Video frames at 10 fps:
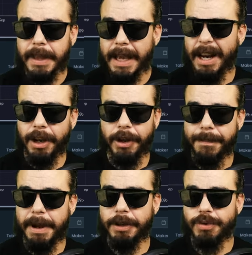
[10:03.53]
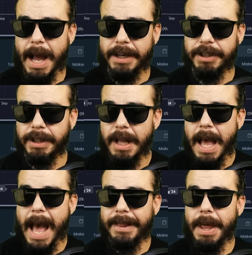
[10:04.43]
get a little bit of traction,
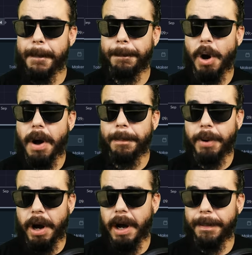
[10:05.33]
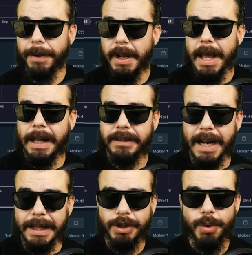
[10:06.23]
and then pump up into
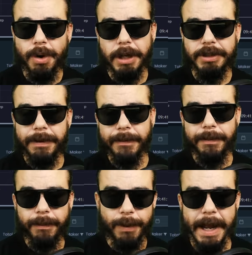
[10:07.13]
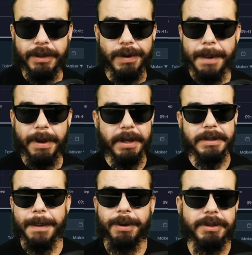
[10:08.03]
that 200 range, right? Because
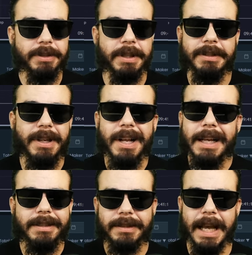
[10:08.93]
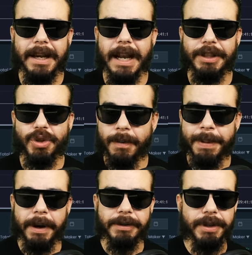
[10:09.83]
that puts us in, it's a psychological
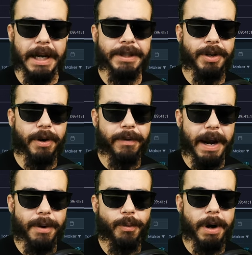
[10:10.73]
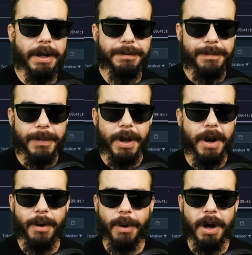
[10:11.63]
barriers. You guys know it, right?
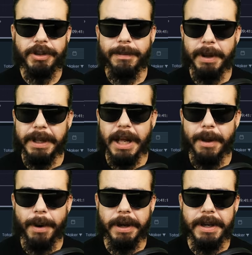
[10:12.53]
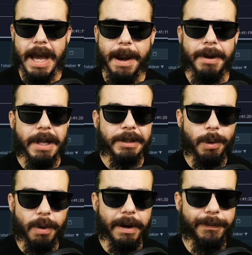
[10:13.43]
$100 million market cap to
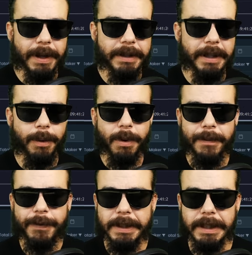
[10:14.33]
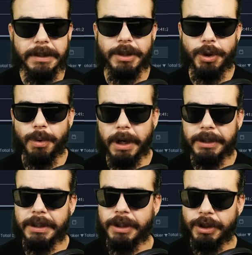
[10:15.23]
150, the 150 to
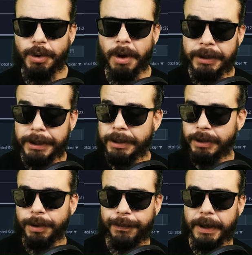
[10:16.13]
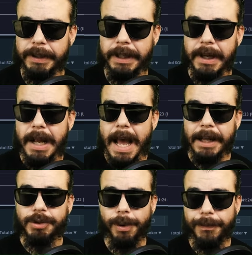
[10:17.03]
200, to 200 to 250,
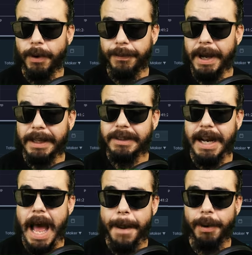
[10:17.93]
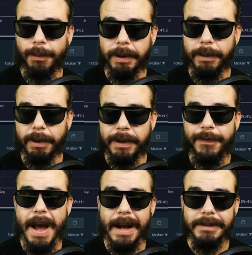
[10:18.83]
and so forth. And it's going to happen really, really
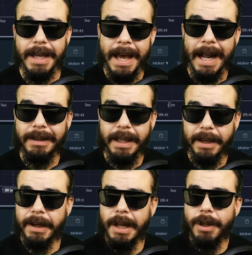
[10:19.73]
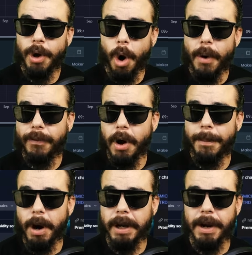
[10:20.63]
fast. And I think the overall
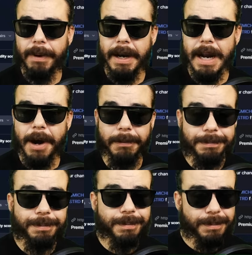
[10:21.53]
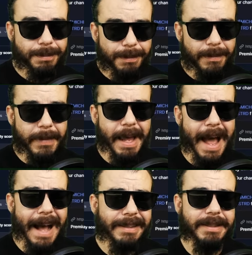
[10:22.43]
market right now
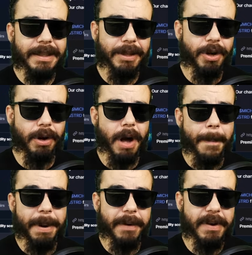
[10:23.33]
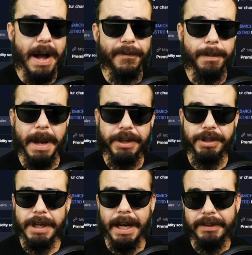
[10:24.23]
has, you know, a bit of
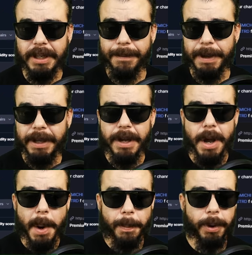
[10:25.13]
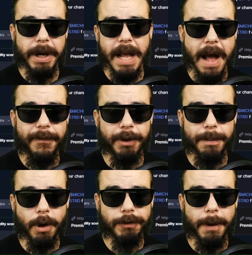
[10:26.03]
confirmation that it's going to be pretty hot for the
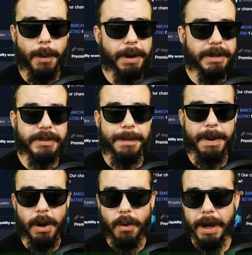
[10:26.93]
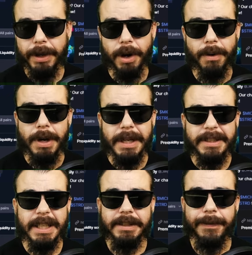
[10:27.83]
most part. We can see Bitcoin, you know,
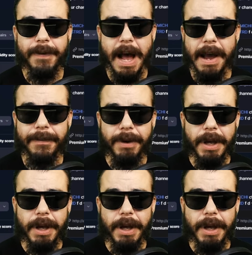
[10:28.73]
65K,